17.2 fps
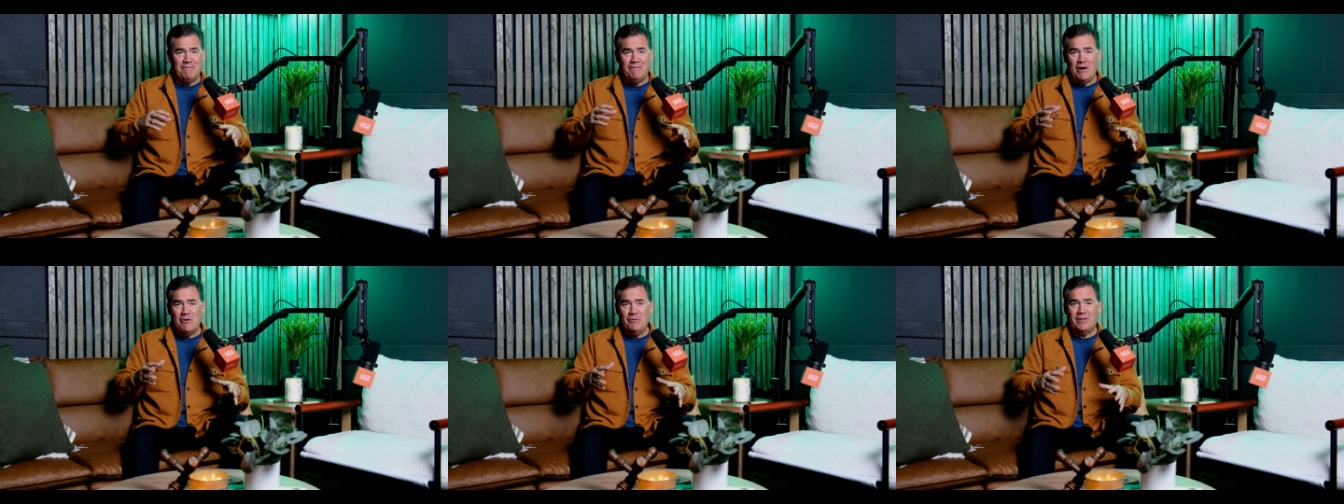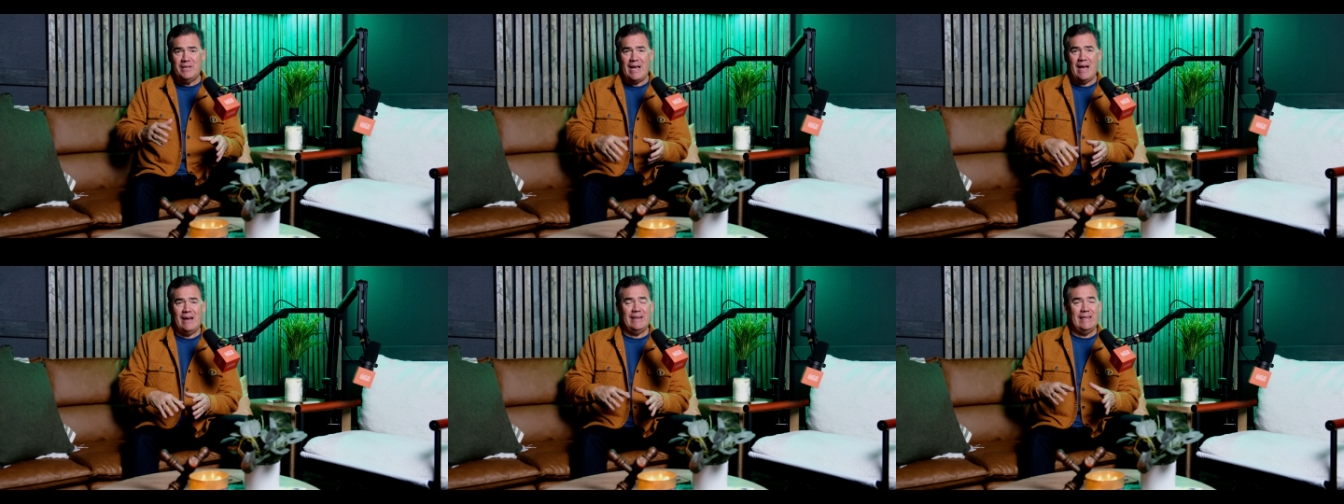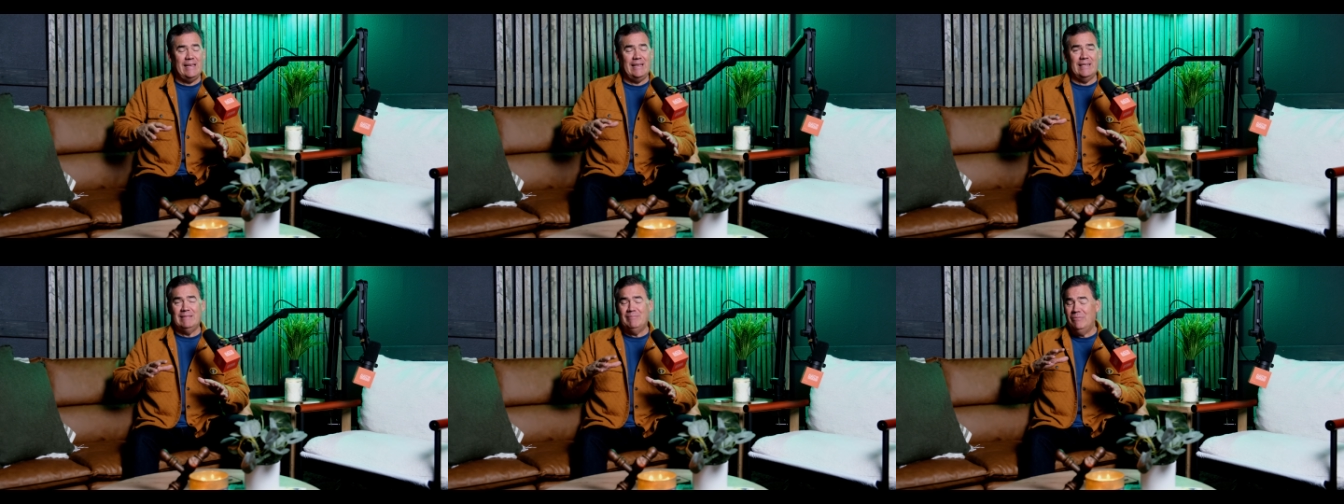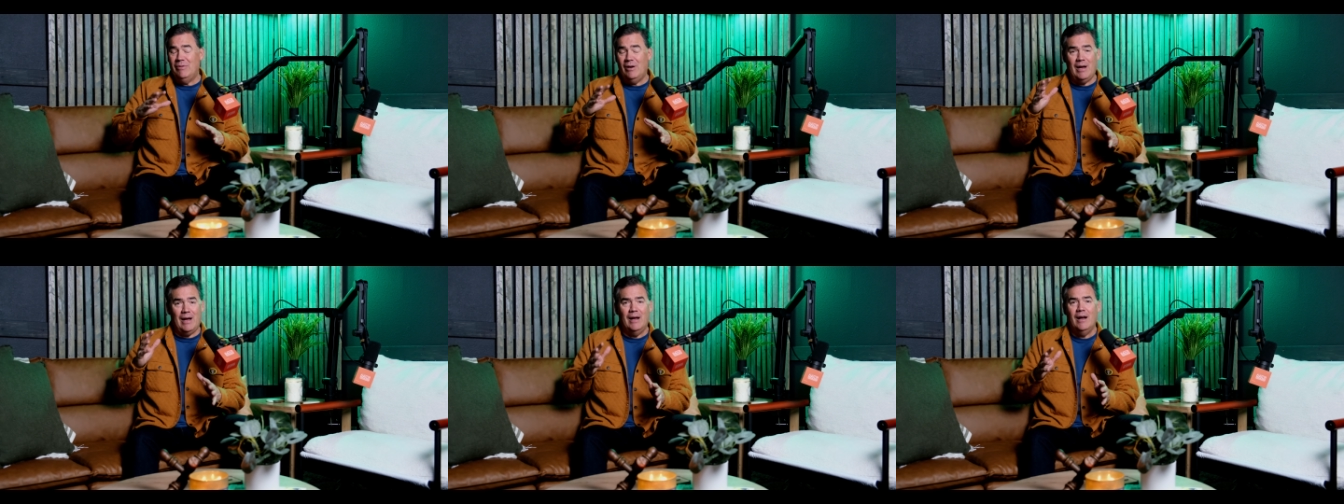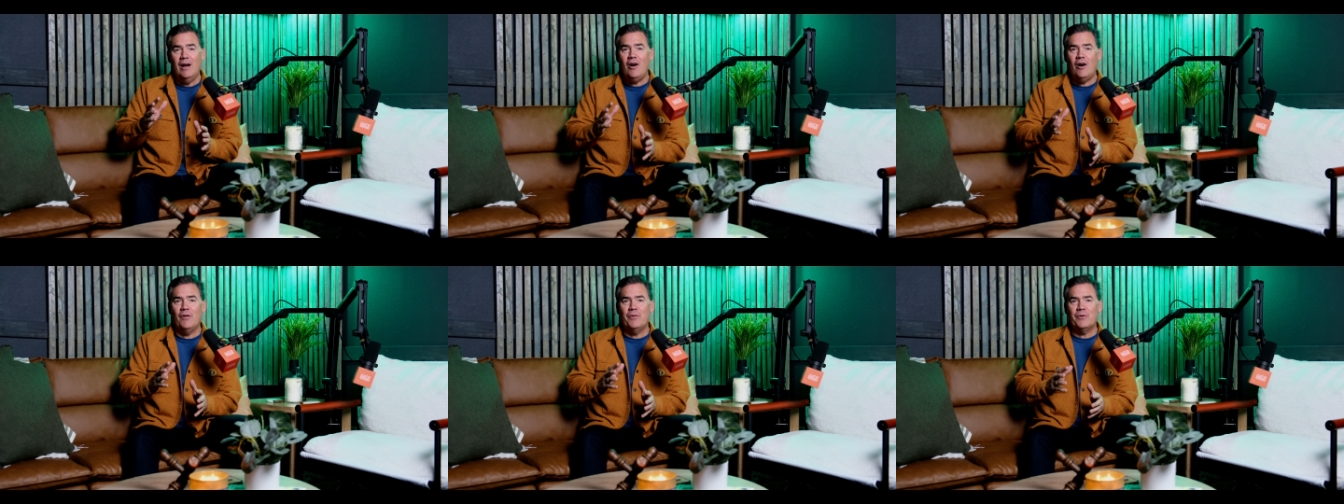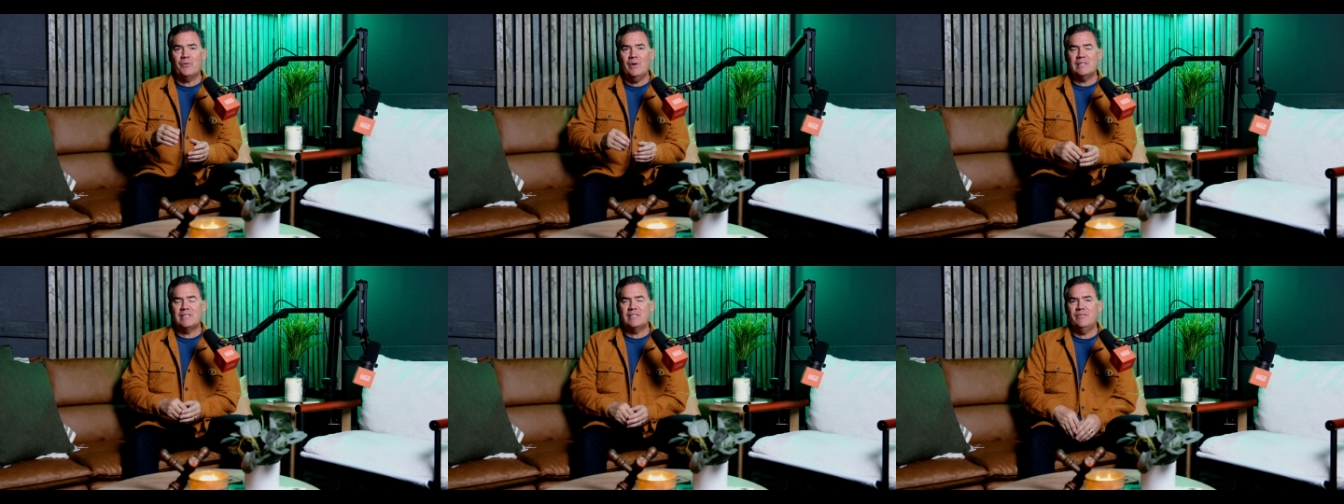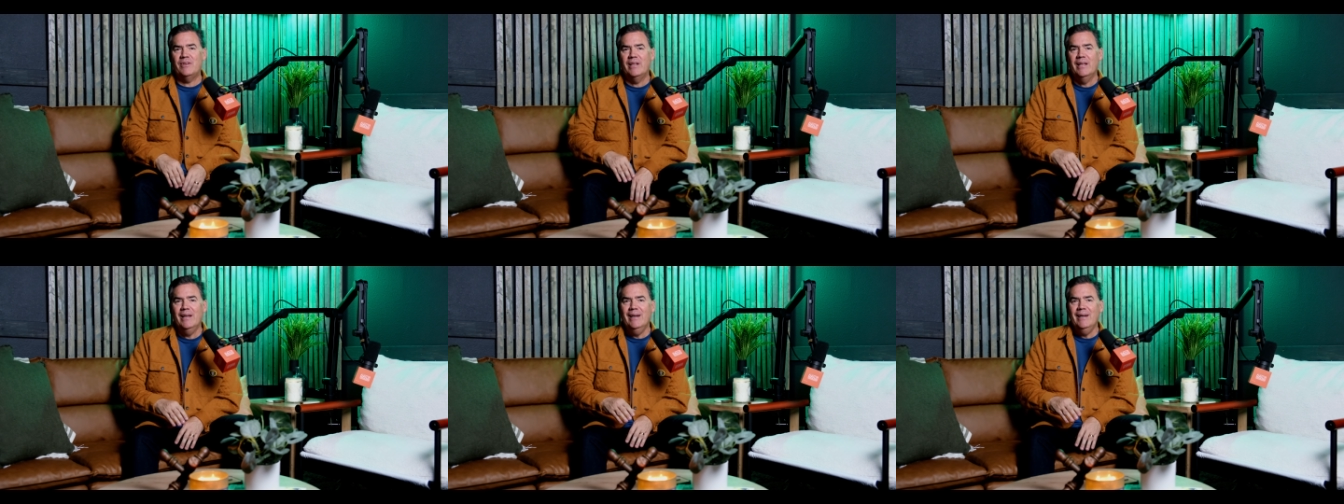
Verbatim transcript: vote counting and uh, all the rest of it,